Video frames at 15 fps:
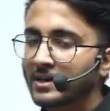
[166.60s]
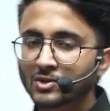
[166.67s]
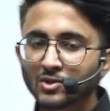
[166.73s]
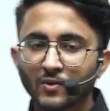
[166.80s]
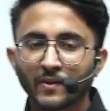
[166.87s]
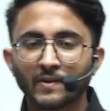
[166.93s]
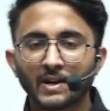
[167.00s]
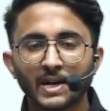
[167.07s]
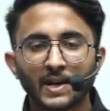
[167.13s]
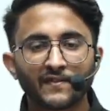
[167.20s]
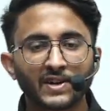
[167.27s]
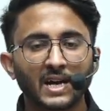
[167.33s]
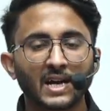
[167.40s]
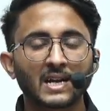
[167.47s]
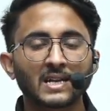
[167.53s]
so we will
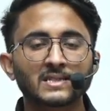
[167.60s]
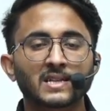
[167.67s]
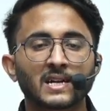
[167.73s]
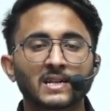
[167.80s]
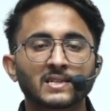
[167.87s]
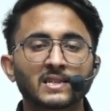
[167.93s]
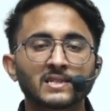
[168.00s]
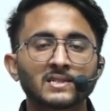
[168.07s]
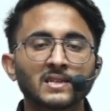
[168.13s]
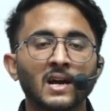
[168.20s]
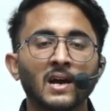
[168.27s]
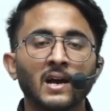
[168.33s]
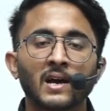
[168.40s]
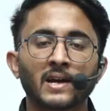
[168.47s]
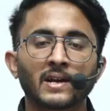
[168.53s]
definitely share this
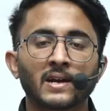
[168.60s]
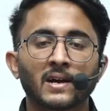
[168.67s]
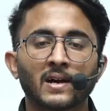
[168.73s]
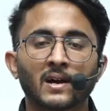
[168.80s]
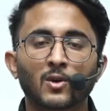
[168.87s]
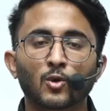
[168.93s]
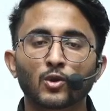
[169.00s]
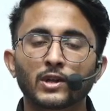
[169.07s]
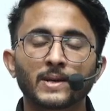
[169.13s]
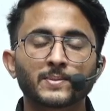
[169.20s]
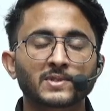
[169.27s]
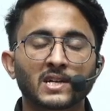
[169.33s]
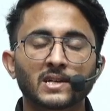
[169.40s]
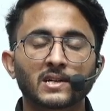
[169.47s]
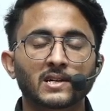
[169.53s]
in a, a kuldeep's
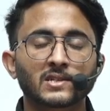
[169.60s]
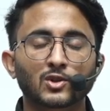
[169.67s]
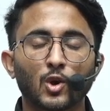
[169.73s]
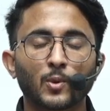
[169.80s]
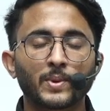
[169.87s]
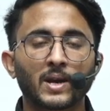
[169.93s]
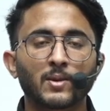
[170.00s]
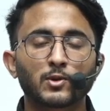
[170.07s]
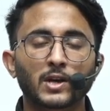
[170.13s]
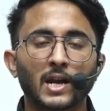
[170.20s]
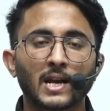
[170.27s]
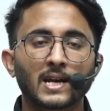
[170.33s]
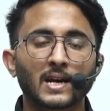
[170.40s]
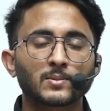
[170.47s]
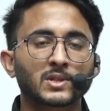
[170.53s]
underscore pw
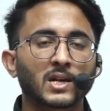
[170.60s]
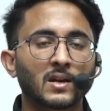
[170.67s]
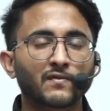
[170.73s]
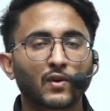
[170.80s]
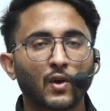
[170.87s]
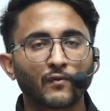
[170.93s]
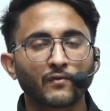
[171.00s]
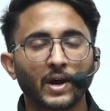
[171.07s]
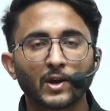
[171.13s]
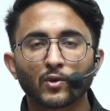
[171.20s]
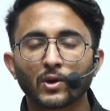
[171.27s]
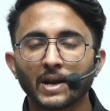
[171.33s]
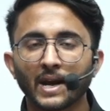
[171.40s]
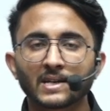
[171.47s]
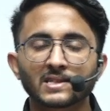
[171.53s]
telegram channel from where you
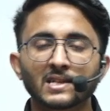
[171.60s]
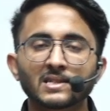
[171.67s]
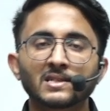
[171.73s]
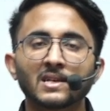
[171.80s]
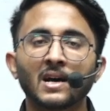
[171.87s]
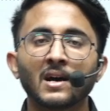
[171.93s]
can access